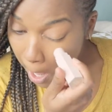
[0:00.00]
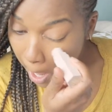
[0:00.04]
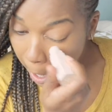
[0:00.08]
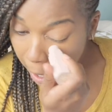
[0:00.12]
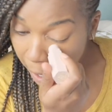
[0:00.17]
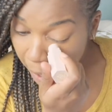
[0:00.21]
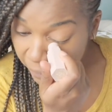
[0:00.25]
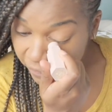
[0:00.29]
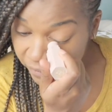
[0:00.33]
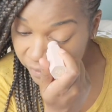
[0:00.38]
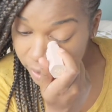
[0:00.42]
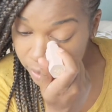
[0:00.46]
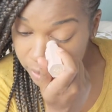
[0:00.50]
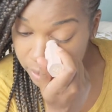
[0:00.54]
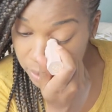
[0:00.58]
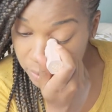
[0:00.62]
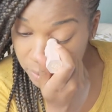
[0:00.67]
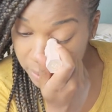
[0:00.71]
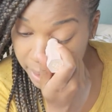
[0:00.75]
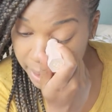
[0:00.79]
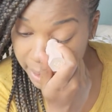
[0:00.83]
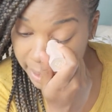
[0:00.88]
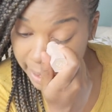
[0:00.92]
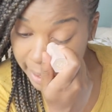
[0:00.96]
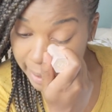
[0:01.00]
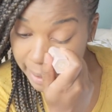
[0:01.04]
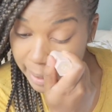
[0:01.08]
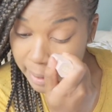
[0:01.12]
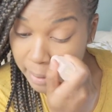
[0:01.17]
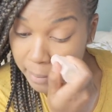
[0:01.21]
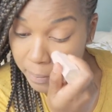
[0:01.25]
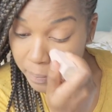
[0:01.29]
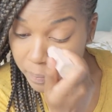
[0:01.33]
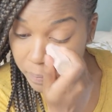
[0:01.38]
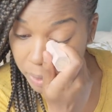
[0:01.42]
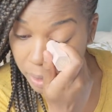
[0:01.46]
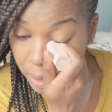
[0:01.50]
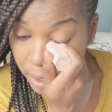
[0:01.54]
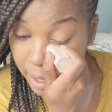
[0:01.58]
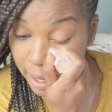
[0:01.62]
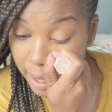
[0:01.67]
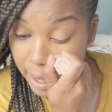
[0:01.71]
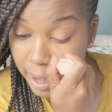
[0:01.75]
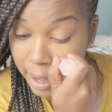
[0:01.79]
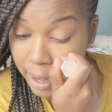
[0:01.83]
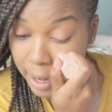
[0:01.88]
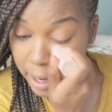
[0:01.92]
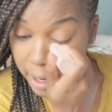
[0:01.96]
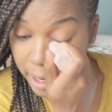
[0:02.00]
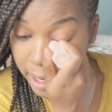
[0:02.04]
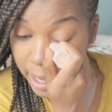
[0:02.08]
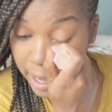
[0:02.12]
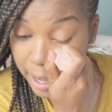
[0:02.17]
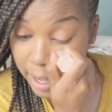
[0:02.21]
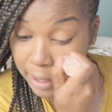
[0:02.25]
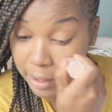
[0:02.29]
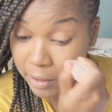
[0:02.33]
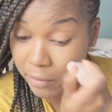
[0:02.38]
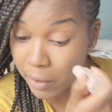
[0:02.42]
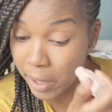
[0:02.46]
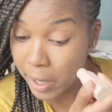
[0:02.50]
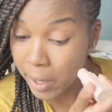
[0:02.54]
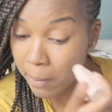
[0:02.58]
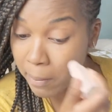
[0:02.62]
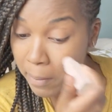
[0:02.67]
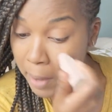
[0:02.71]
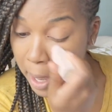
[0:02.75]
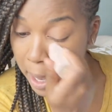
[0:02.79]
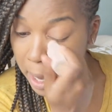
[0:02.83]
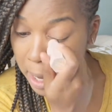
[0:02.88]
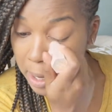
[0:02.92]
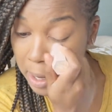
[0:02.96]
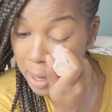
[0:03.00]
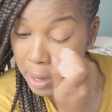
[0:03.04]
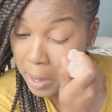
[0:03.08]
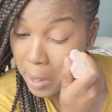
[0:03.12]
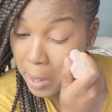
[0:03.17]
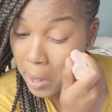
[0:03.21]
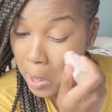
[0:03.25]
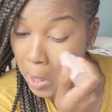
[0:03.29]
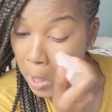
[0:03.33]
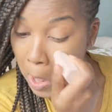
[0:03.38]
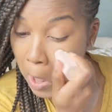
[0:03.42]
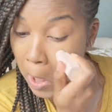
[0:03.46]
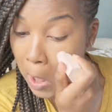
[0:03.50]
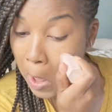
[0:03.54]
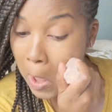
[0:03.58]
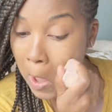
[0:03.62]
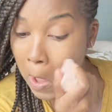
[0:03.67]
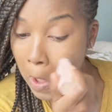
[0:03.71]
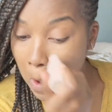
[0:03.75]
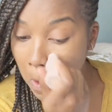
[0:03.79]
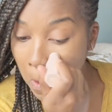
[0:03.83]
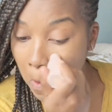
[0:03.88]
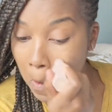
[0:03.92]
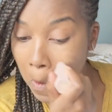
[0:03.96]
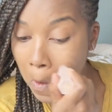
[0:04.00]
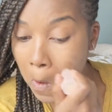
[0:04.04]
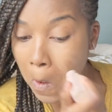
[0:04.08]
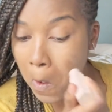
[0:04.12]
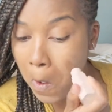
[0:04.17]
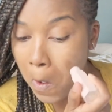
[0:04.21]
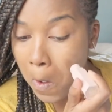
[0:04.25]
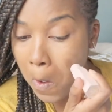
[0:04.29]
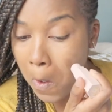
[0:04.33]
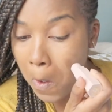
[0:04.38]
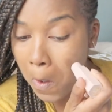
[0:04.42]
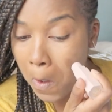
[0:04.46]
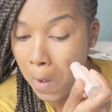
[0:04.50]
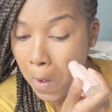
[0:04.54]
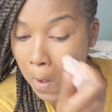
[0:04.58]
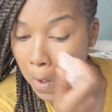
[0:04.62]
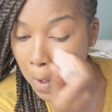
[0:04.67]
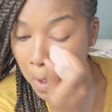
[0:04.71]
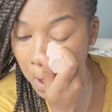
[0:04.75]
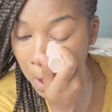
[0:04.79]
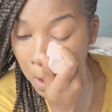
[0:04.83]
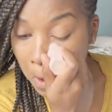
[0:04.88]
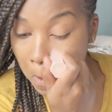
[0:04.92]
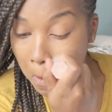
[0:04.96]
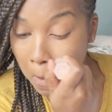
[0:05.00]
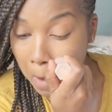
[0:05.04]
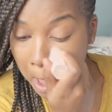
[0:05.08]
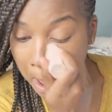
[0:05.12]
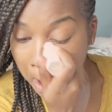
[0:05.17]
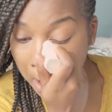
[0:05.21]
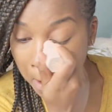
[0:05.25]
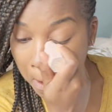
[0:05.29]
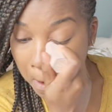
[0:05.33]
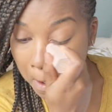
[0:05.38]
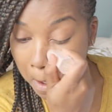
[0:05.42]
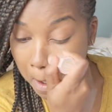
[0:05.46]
if you do want to get it, I highly recommend. Oh, wow.